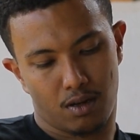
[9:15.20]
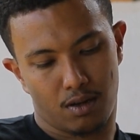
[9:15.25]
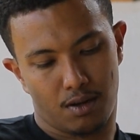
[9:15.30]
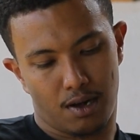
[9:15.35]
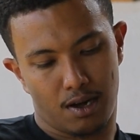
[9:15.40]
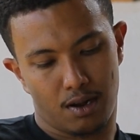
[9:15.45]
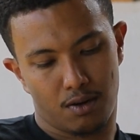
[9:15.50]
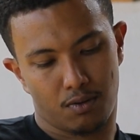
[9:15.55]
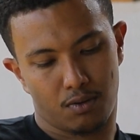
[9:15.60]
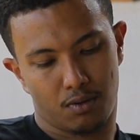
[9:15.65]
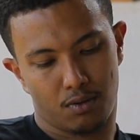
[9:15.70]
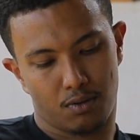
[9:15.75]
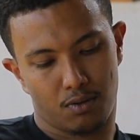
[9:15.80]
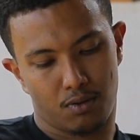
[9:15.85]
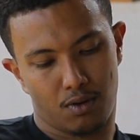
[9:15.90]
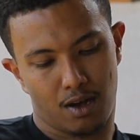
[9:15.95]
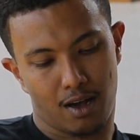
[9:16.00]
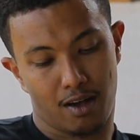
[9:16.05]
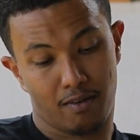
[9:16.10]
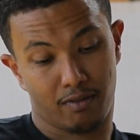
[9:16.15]
I don't
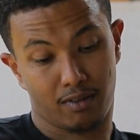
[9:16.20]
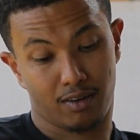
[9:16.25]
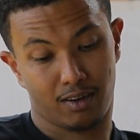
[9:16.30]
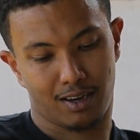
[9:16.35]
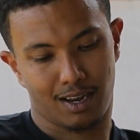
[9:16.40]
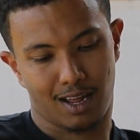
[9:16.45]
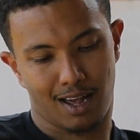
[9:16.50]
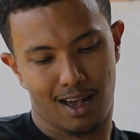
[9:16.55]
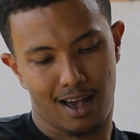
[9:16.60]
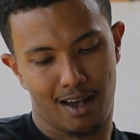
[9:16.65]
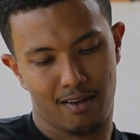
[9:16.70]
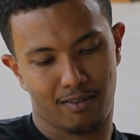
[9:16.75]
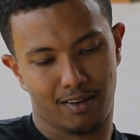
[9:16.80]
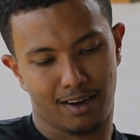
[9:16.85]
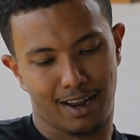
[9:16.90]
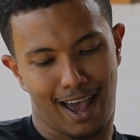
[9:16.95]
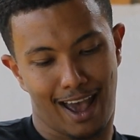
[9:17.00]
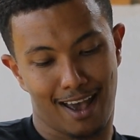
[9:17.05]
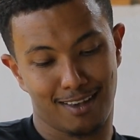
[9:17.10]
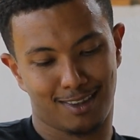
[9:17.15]
know, I haven't
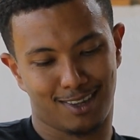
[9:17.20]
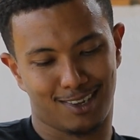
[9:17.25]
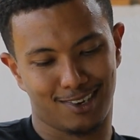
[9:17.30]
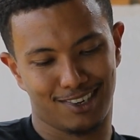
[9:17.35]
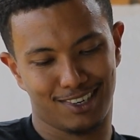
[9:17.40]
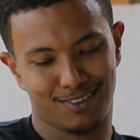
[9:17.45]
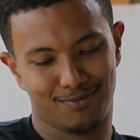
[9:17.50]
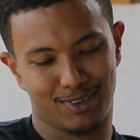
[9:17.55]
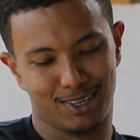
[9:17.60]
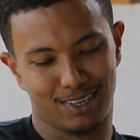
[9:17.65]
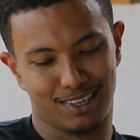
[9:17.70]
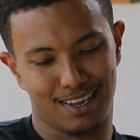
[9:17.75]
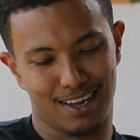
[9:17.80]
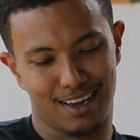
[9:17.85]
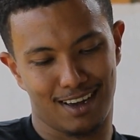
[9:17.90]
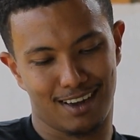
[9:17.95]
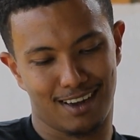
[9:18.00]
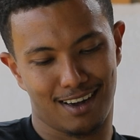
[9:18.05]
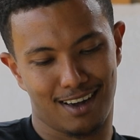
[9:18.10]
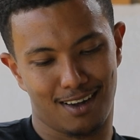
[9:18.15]
asked her, but
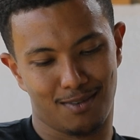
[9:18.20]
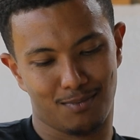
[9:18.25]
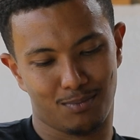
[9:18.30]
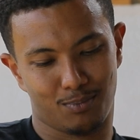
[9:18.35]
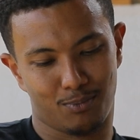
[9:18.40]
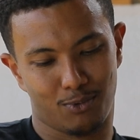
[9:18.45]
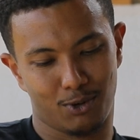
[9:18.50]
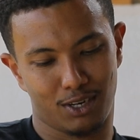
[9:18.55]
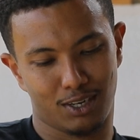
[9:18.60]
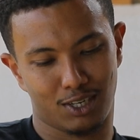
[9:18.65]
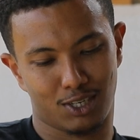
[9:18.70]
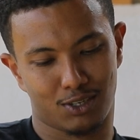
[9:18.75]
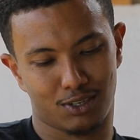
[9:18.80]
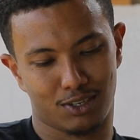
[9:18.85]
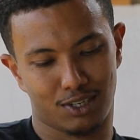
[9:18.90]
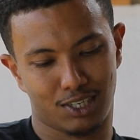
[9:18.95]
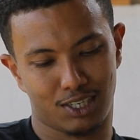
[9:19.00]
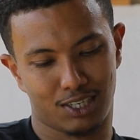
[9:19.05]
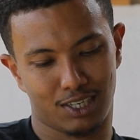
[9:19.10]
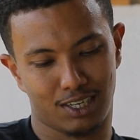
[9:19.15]
I'm pretty
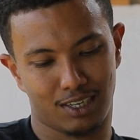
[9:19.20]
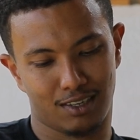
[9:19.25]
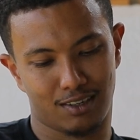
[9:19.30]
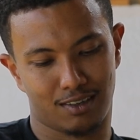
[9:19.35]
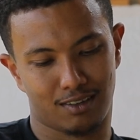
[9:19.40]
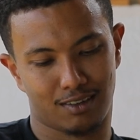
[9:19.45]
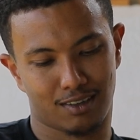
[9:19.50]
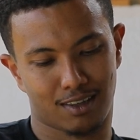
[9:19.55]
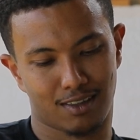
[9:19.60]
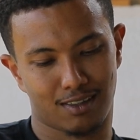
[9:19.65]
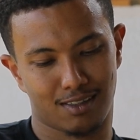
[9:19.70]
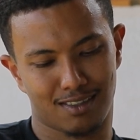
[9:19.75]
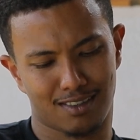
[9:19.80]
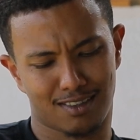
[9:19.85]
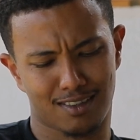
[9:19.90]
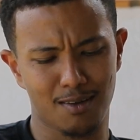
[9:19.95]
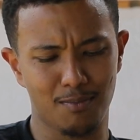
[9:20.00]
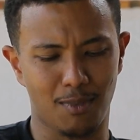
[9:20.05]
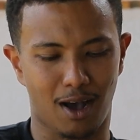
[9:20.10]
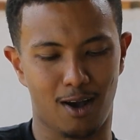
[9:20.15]
sure she's
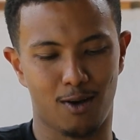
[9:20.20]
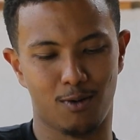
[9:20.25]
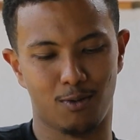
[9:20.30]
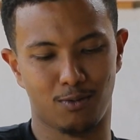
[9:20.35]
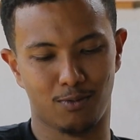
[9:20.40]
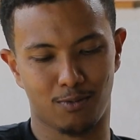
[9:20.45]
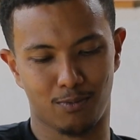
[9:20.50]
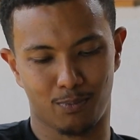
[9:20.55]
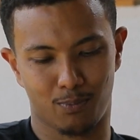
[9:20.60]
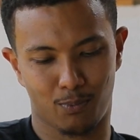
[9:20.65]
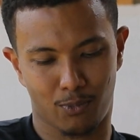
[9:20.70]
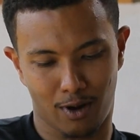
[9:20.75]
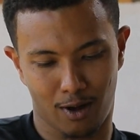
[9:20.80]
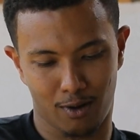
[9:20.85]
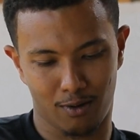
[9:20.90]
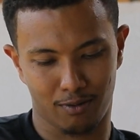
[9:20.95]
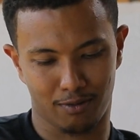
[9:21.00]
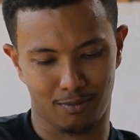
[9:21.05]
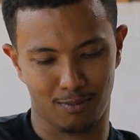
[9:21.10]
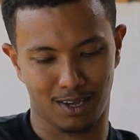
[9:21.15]
somehow
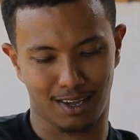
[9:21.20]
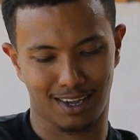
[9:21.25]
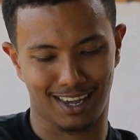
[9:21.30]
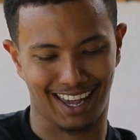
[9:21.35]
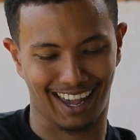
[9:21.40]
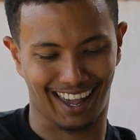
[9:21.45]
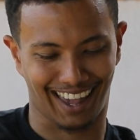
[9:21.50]
proud of me.